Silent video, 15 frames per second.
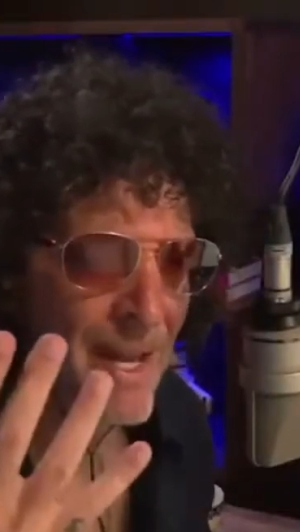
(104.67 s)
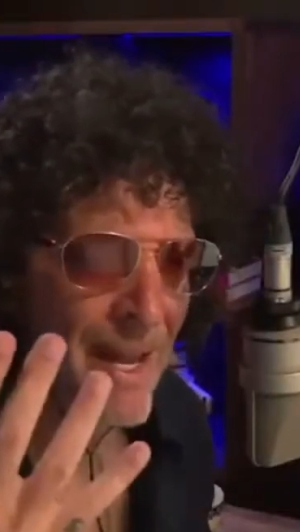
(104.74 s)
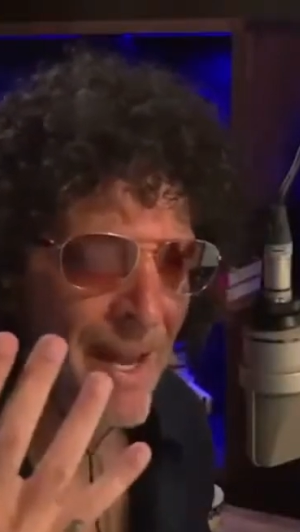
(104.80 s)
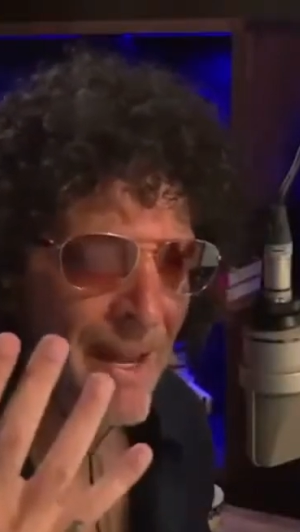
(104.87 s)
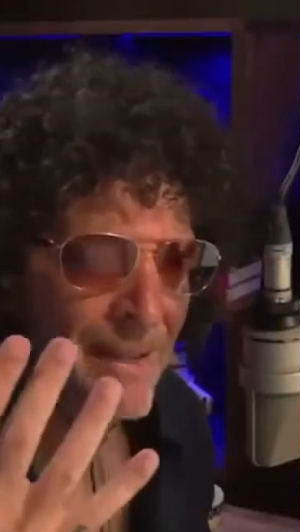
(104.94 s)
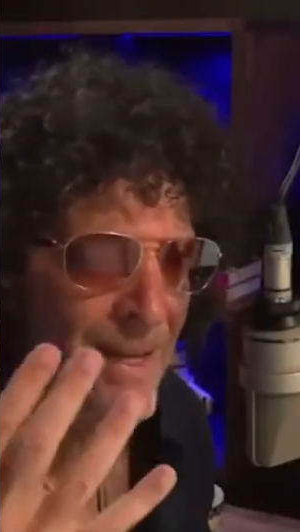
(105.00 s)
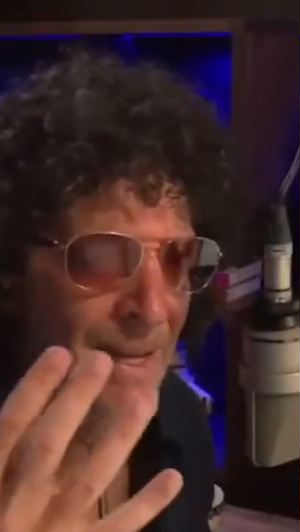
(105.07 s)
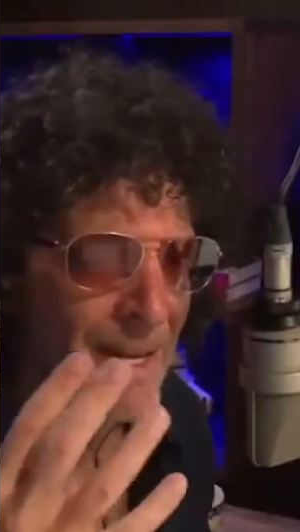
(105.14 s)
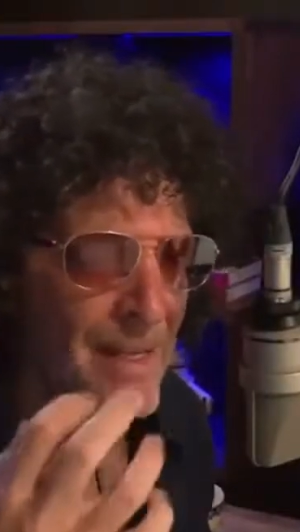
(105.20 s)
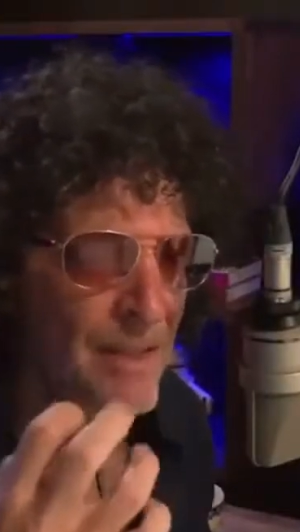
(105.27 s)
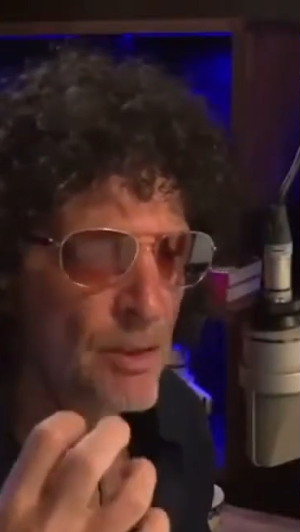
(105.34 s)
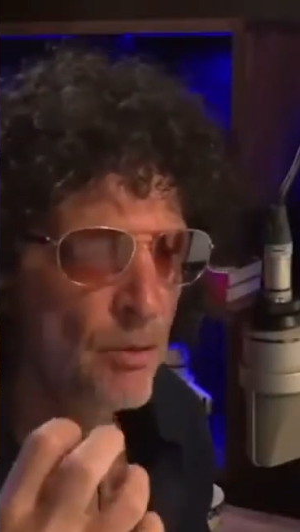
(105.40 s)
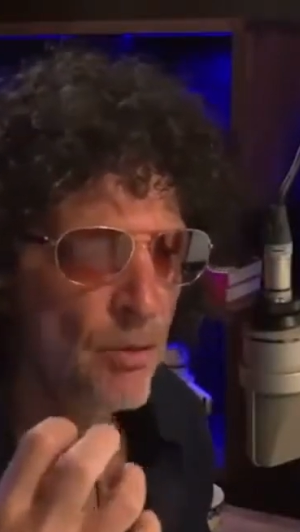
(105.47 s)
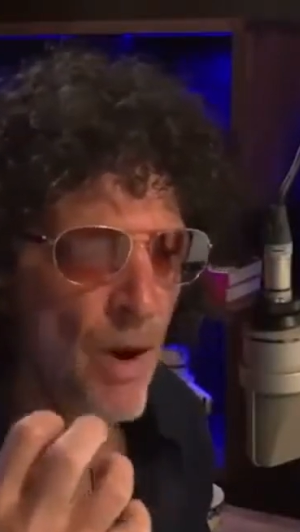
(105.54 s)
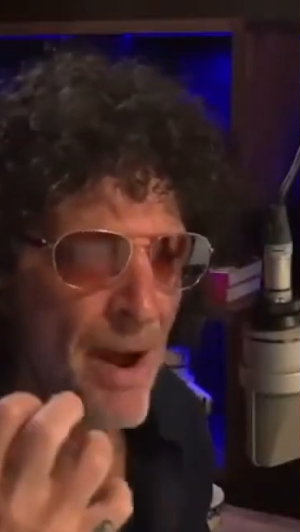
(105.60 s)
And
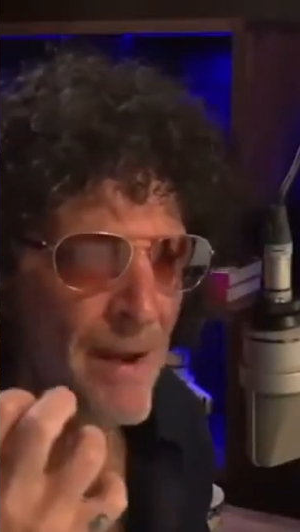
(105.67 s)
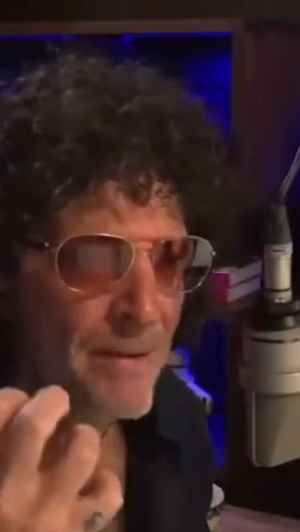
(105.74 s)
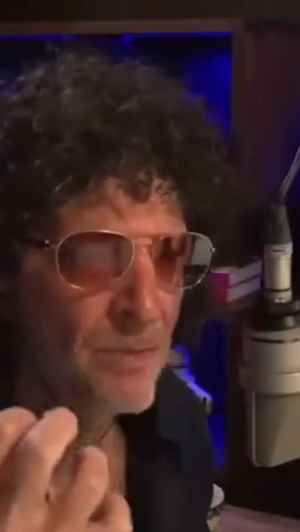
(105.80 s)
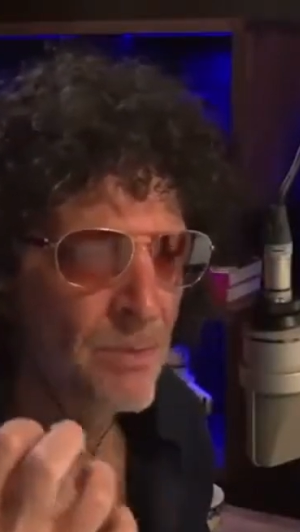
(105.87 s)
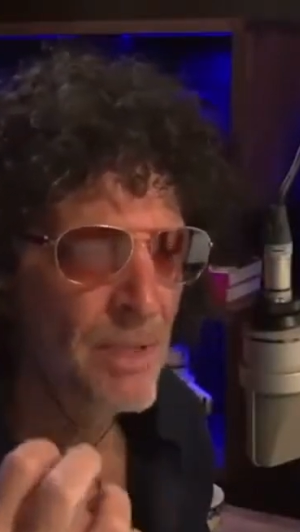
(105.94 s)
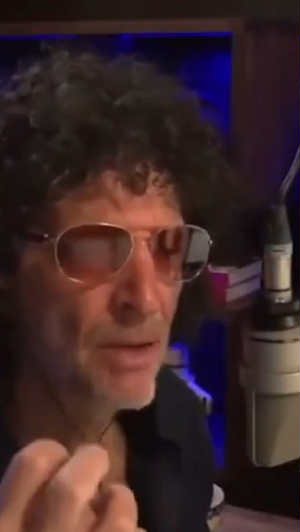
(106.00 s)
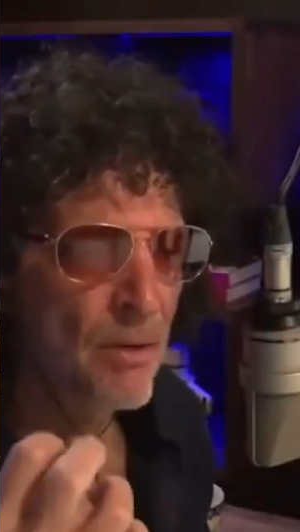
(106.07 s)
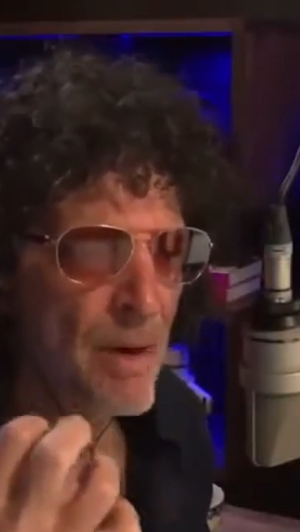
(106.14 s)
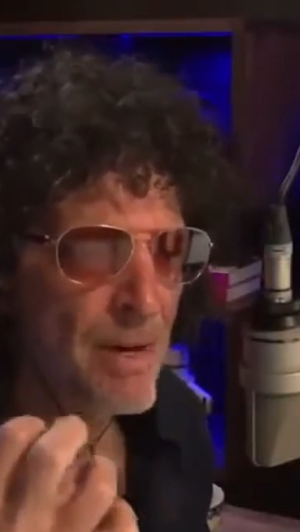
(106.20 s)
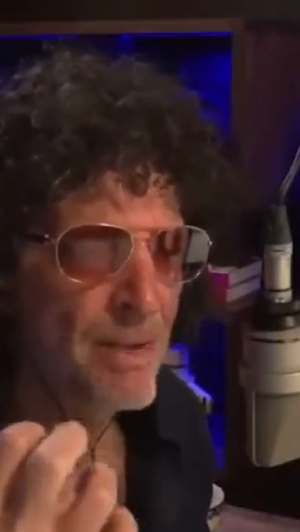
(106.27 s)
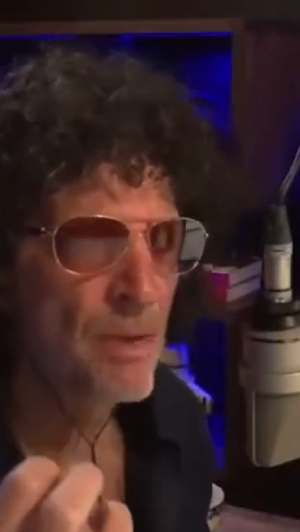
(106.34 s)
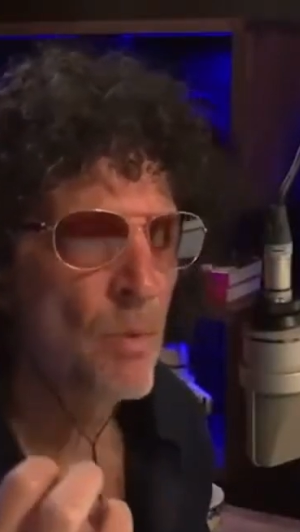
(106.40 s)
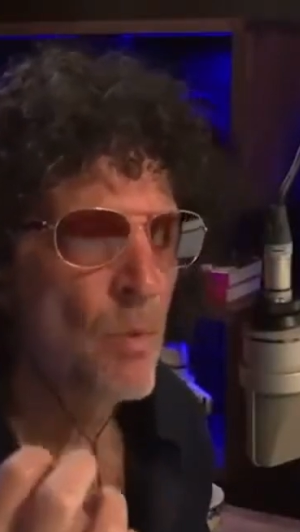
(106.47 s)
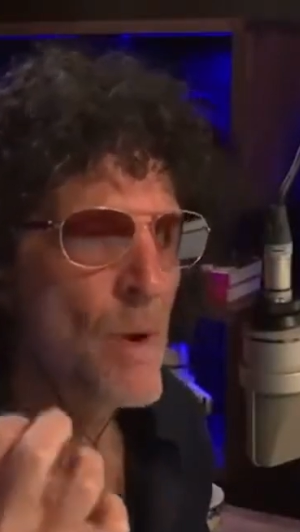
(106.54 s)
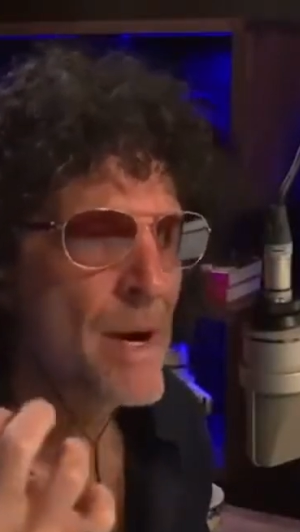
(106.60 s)
it drives me
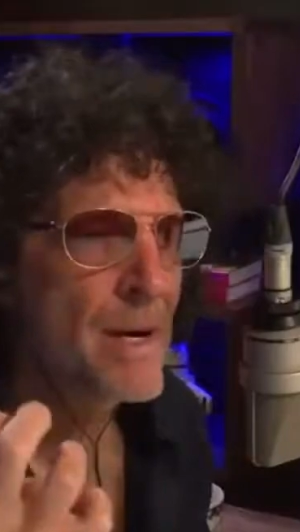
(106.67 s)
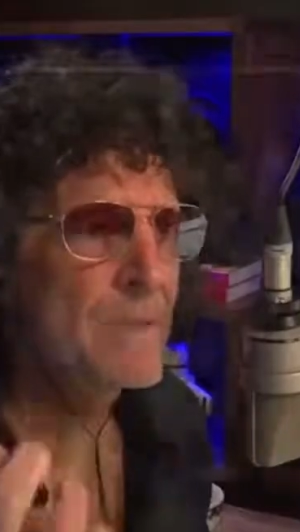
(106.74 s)
crazy. Where